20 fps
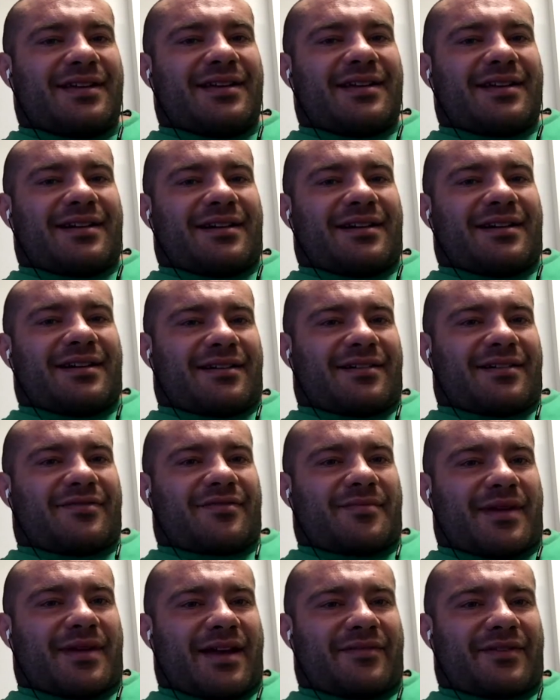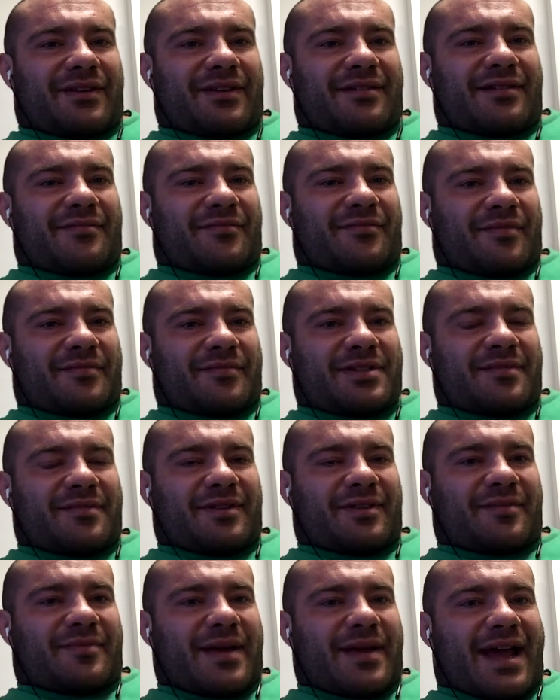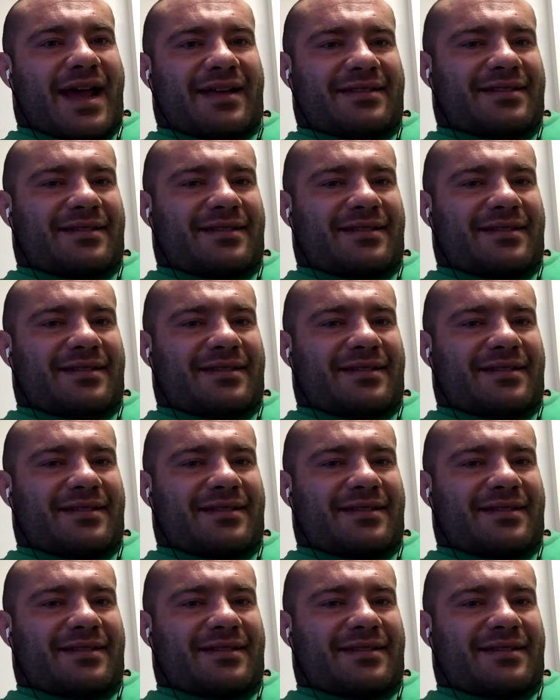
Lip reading: from having come from similar paths.